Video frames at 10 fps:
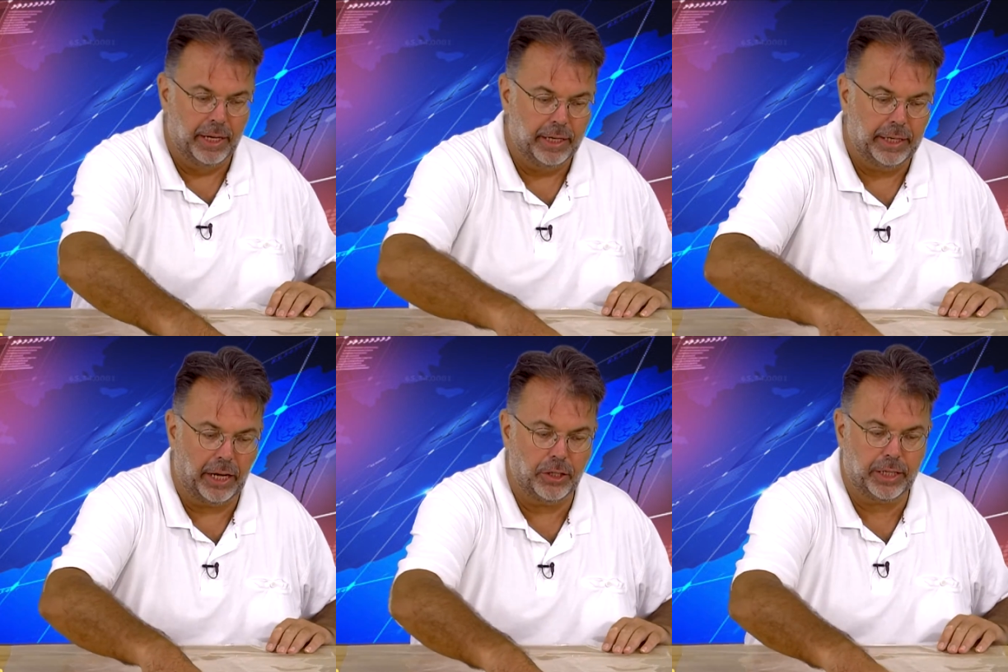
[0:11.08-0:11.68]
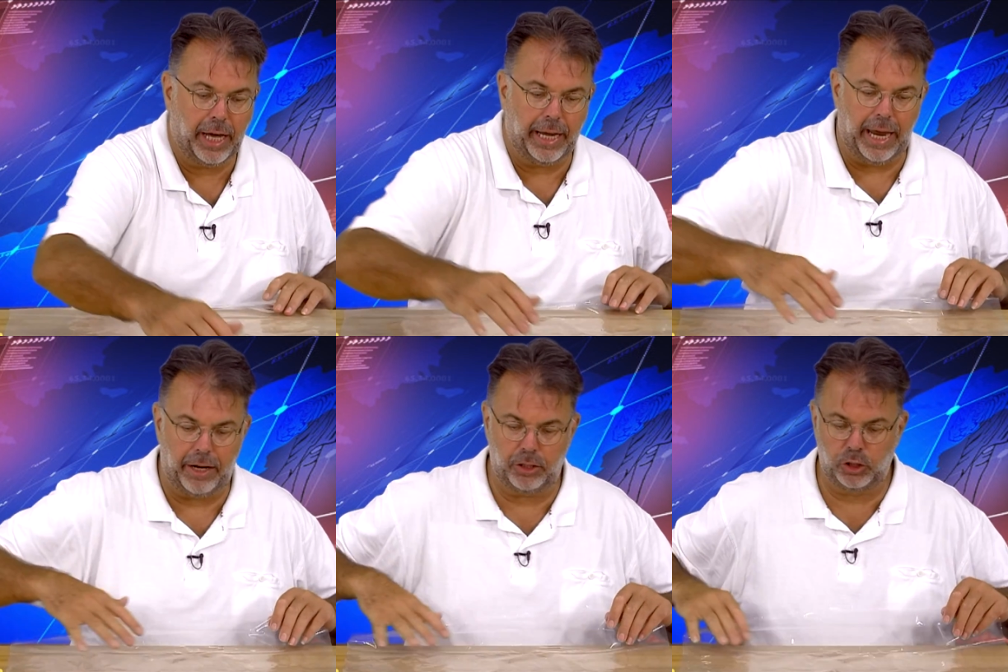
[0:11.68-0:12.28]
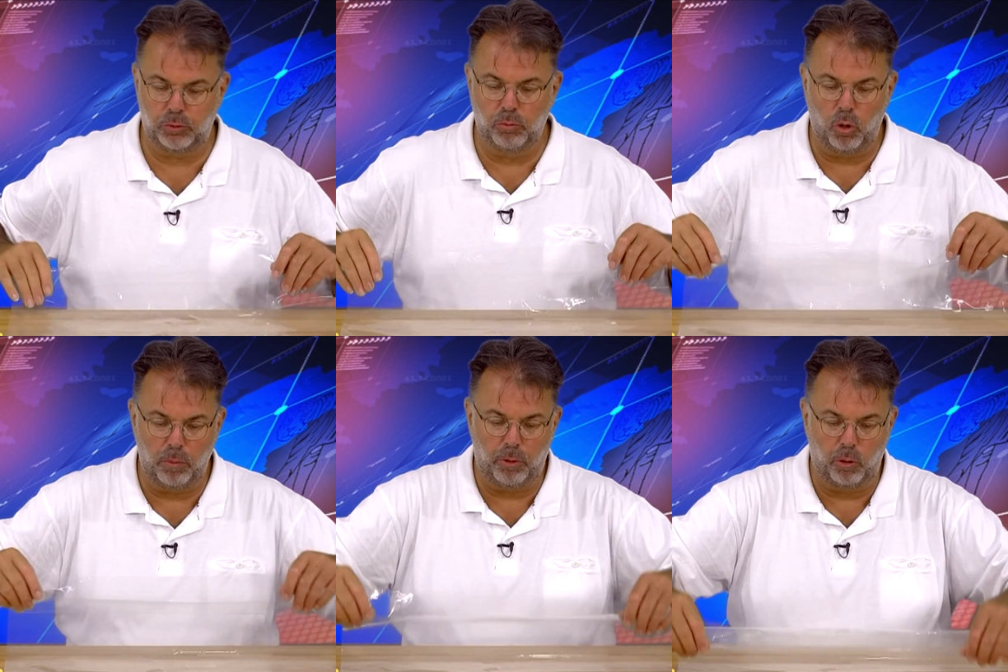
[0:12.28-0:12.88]
Now you cut out a small
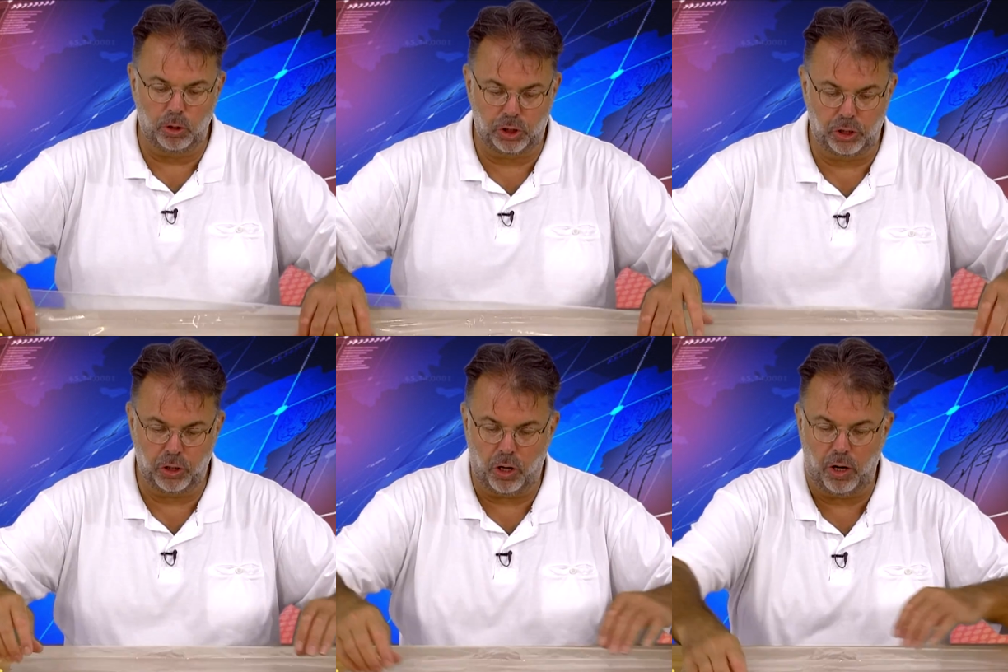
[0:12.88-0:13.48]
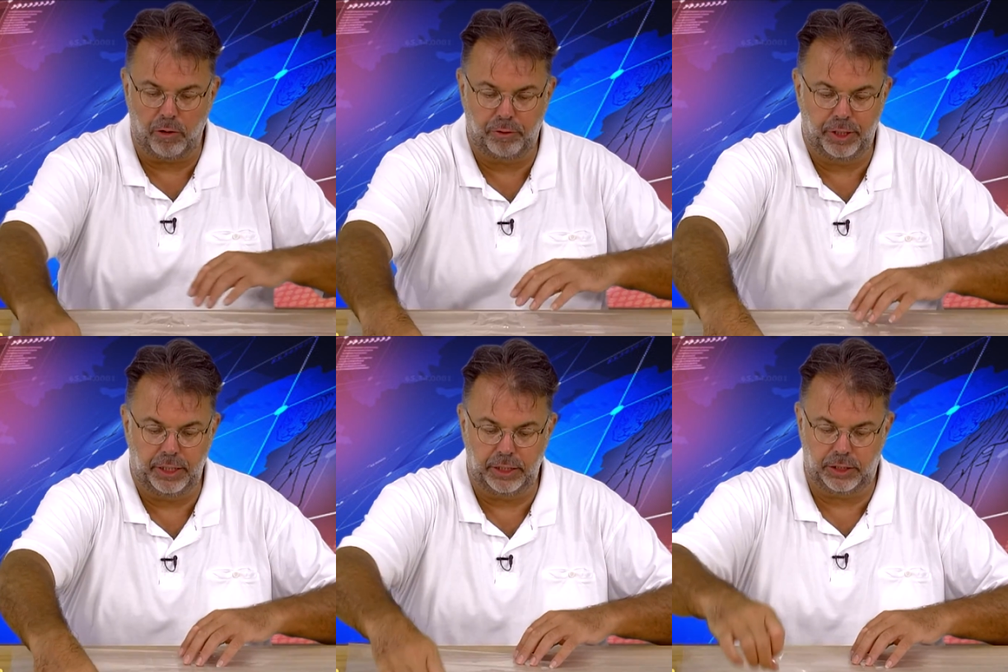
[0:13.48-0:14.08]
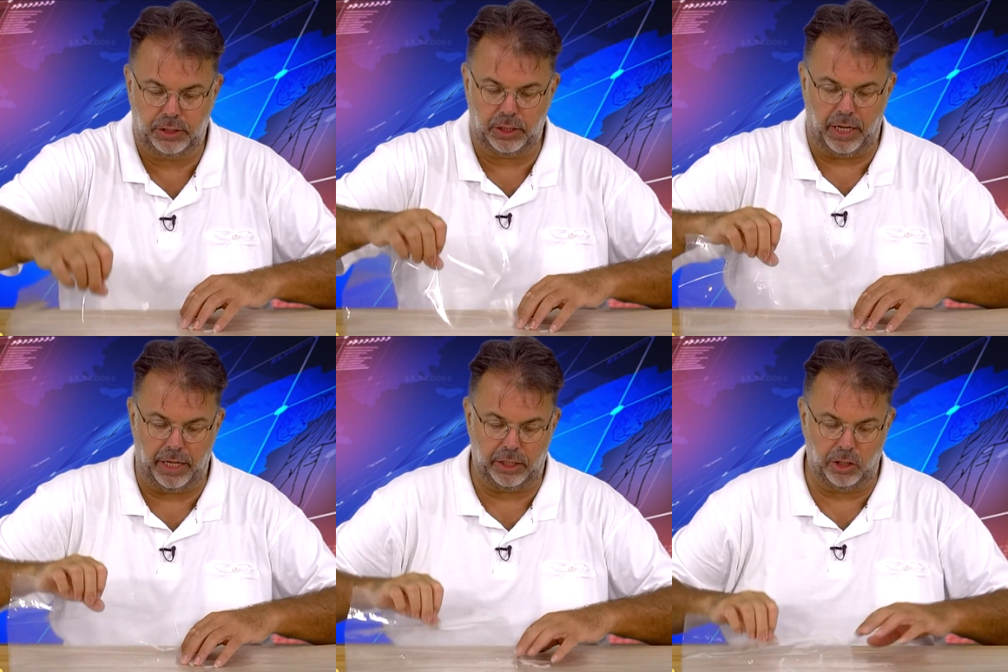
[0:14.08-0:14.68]
portion of this
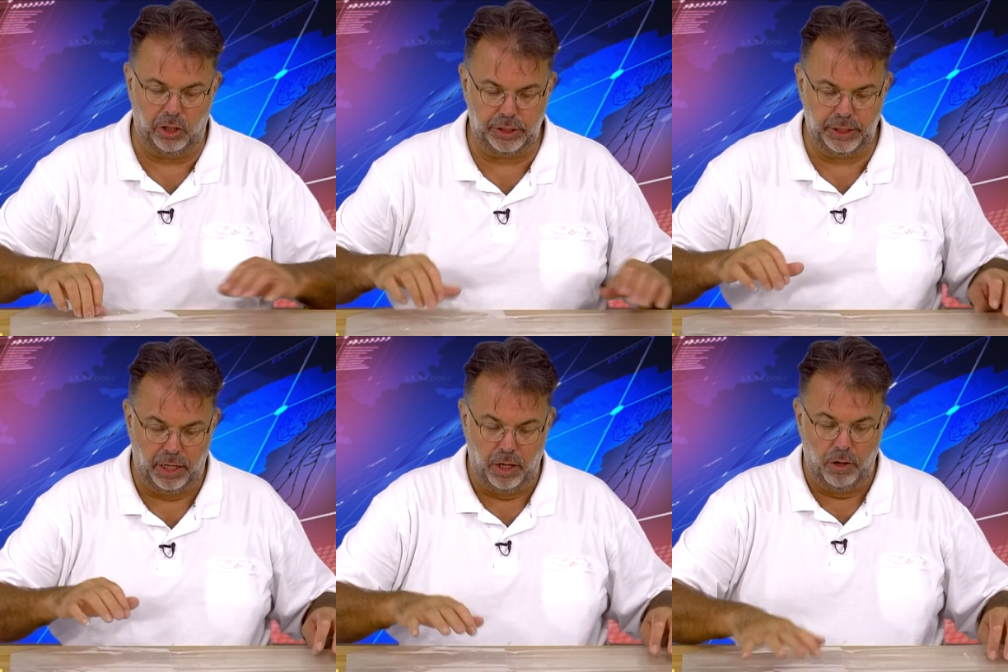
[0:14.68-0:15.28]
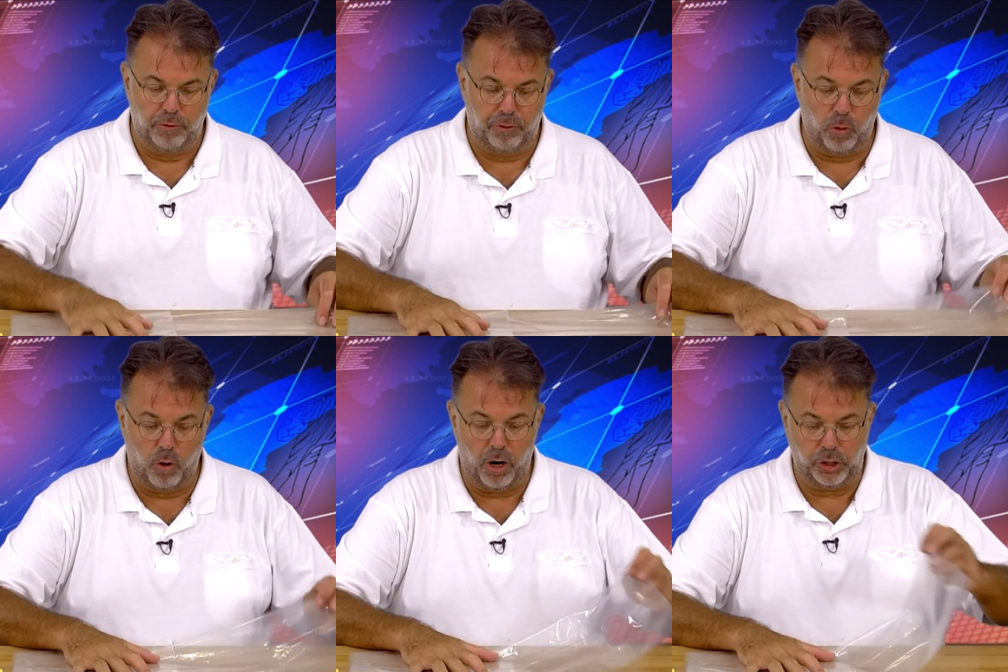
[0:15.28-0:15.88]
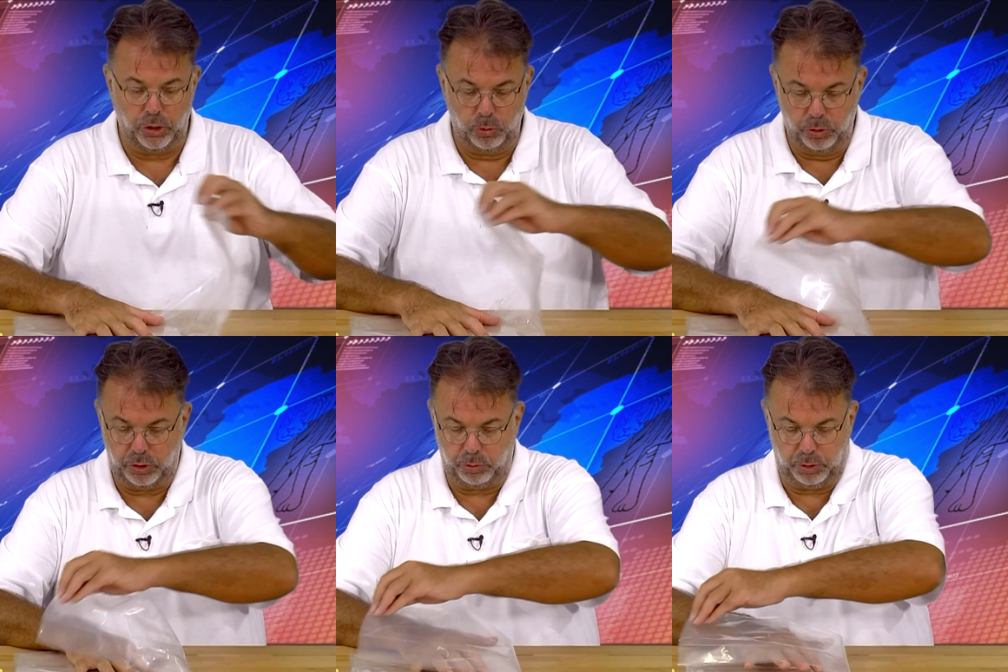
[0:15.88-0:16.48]
uh, cloth for
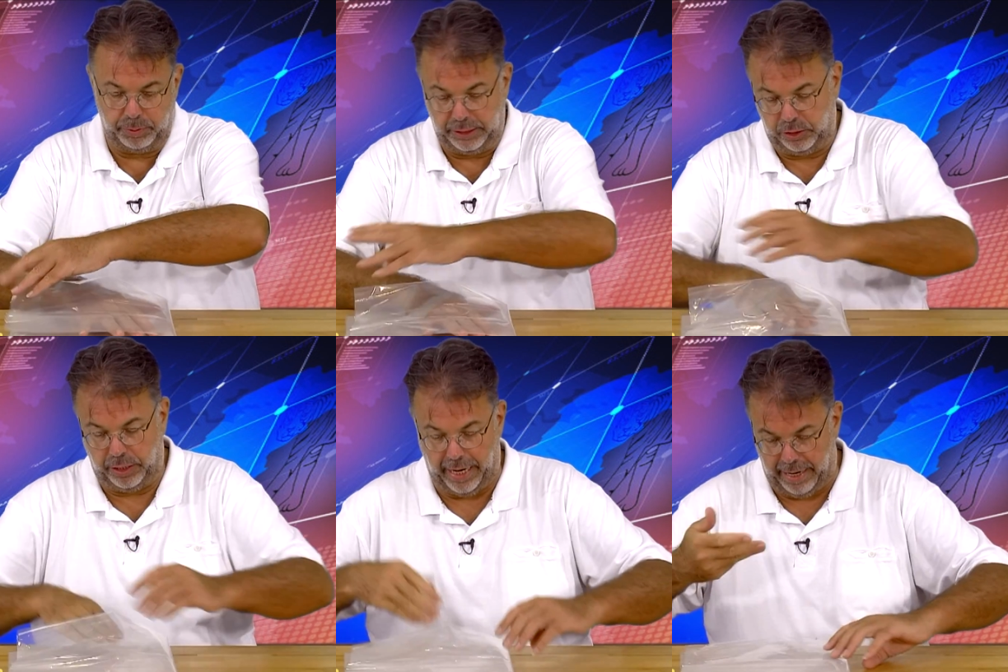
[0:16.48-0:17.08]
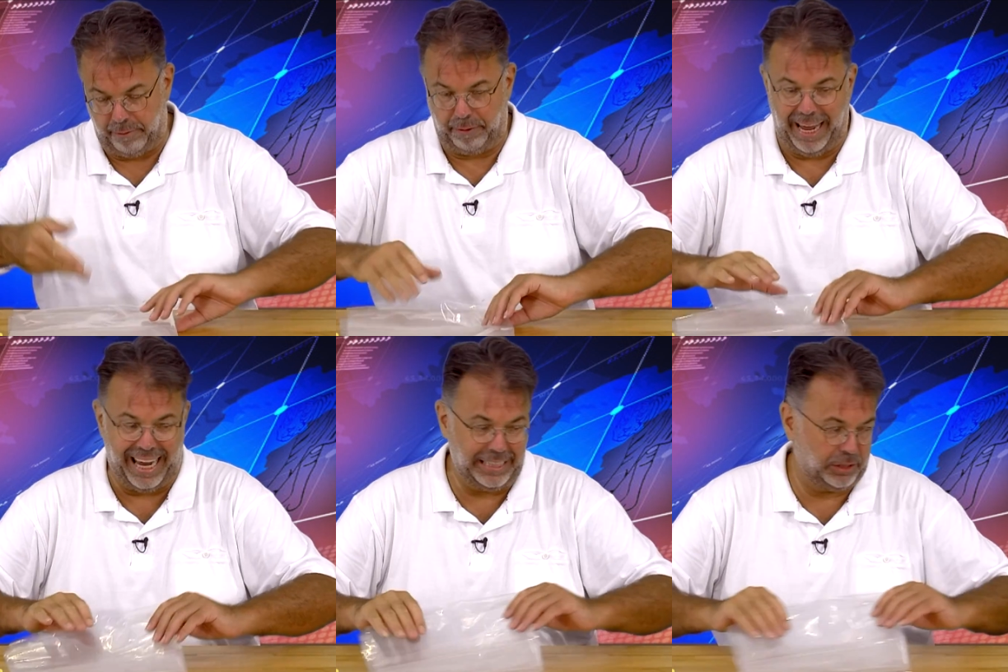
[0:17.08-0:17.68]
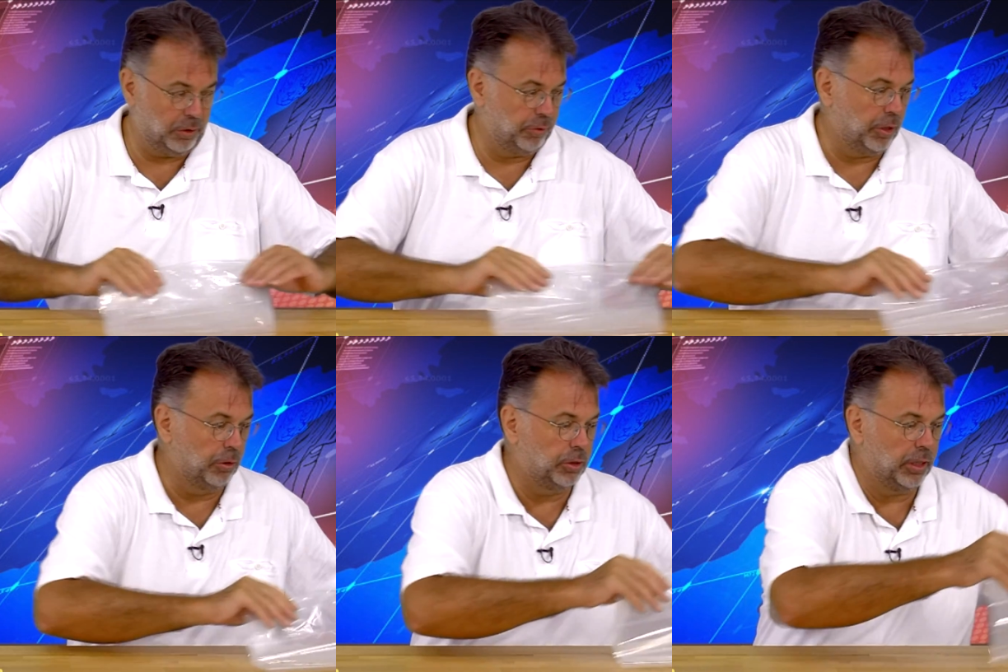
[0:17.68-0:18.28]
use, which means you have eight of
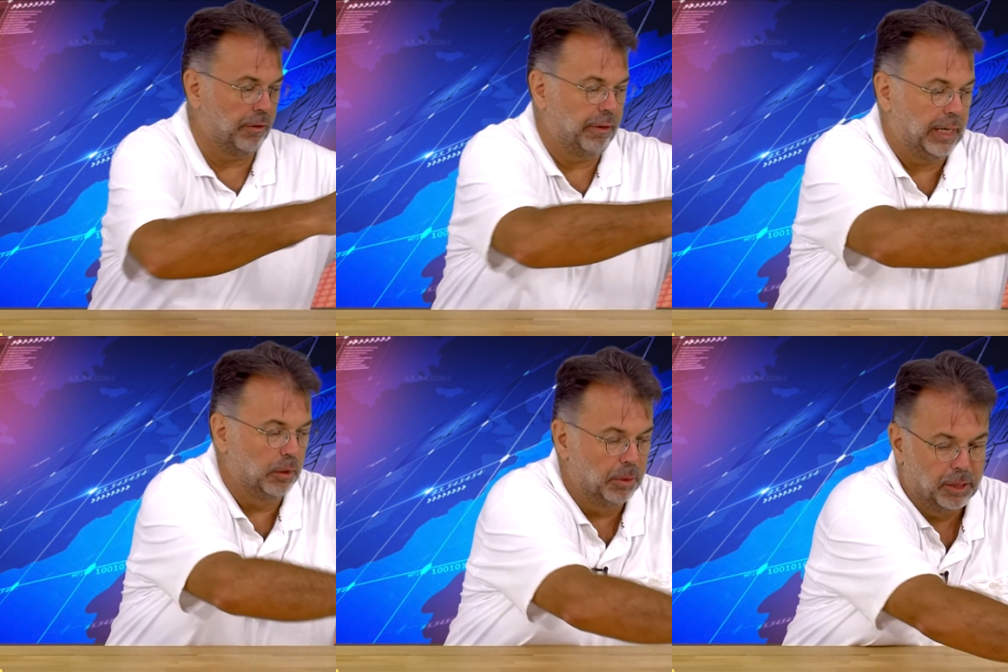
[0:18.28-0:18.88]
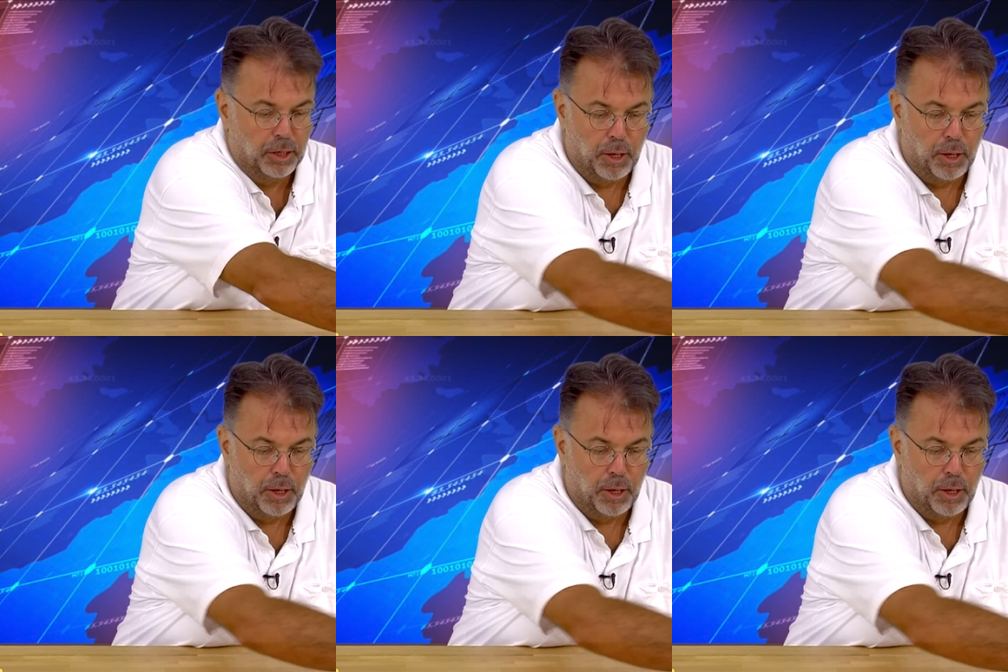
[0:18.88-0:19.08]
those available.